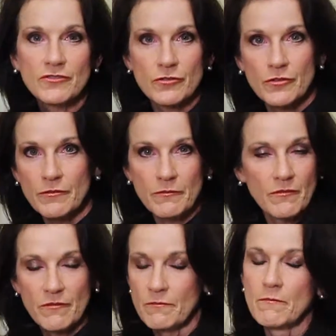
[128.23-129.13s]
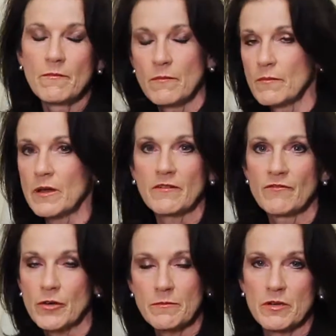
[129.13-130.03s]
are
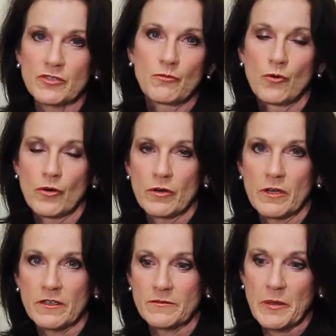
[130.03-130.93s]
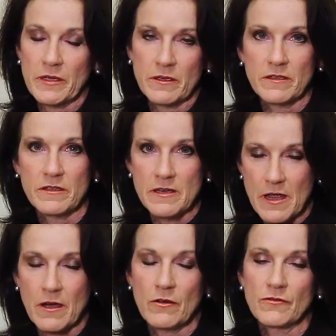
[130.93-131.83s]
very much more expanded
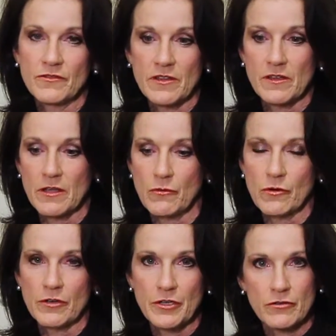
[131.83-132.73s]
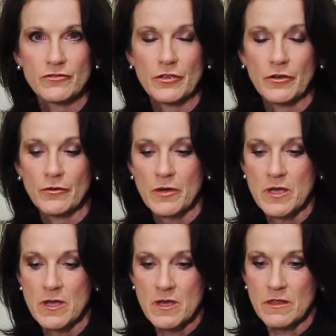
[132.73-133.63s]
now than they were years ago.
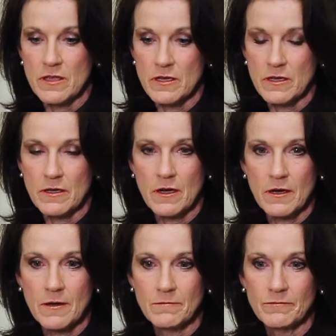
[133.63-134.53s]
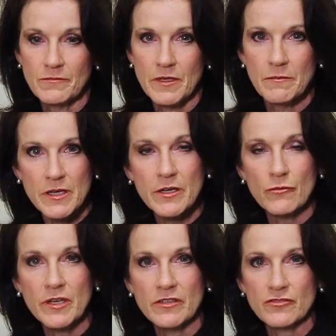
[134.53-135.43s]
The immediate
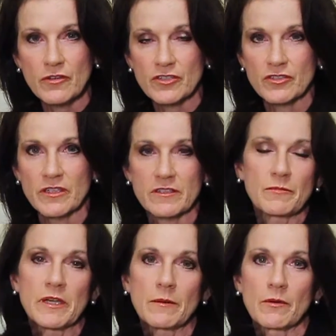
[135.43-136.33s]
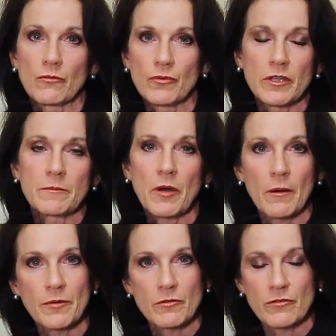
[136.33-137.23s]
reconstruction has become a really
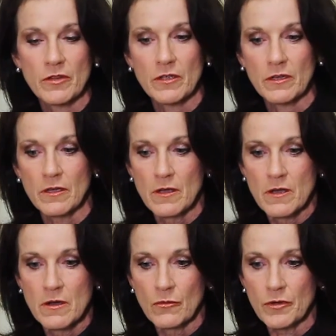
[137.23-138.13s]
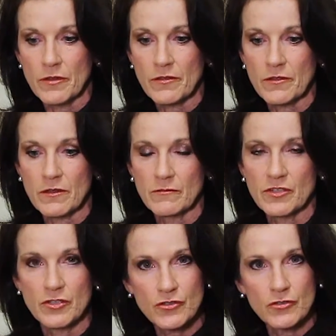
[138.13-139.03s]
popular thing with
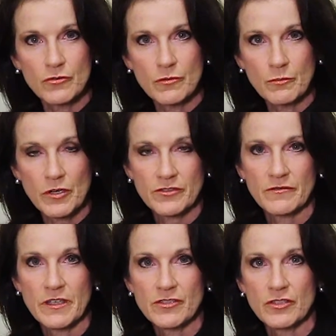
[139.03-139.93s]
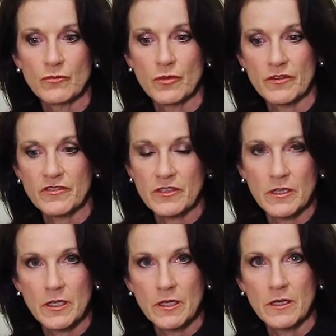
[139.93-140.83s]
tissue preservation, with
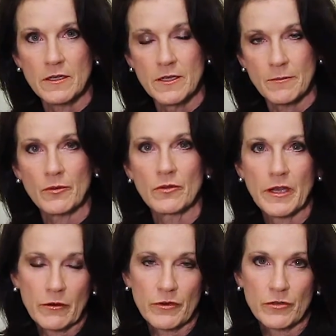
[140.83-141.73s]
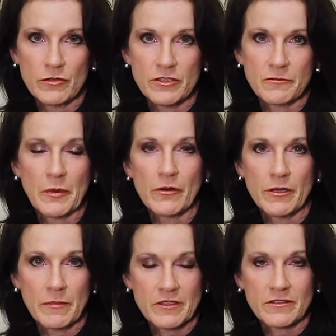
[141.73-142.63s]
skin, nipple, areola
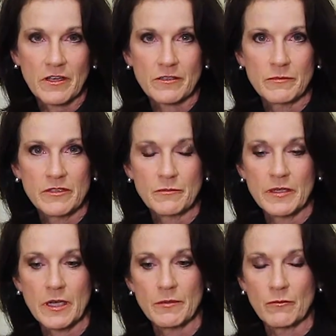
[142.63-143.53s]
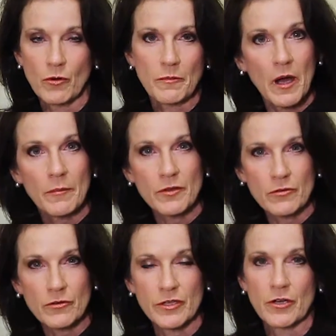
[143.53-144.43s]
sparing mastectomies becoming more
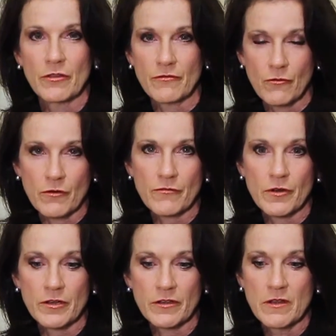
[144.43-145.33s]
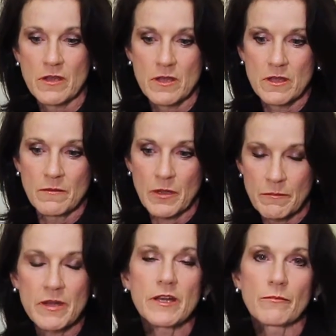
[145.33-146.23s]
popular and on the forefront.
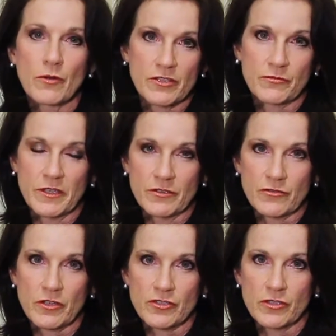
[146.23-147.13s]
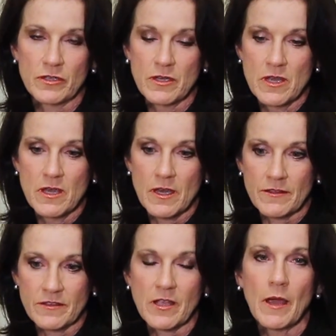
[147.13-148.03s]
Immediate breast reconstruction
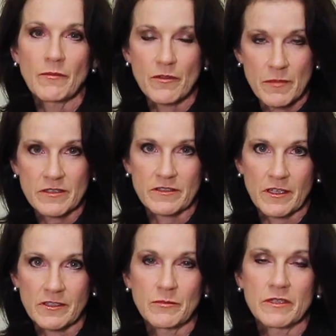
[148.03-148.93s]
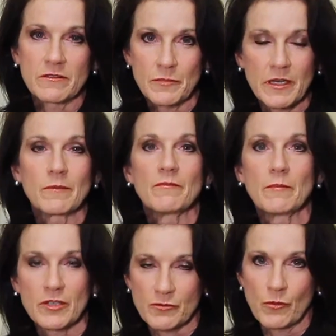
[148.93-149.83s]
at the time of the mastectomy has become
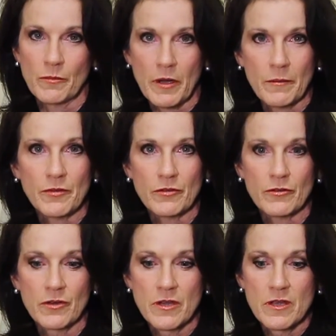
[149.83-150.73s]
much more popular.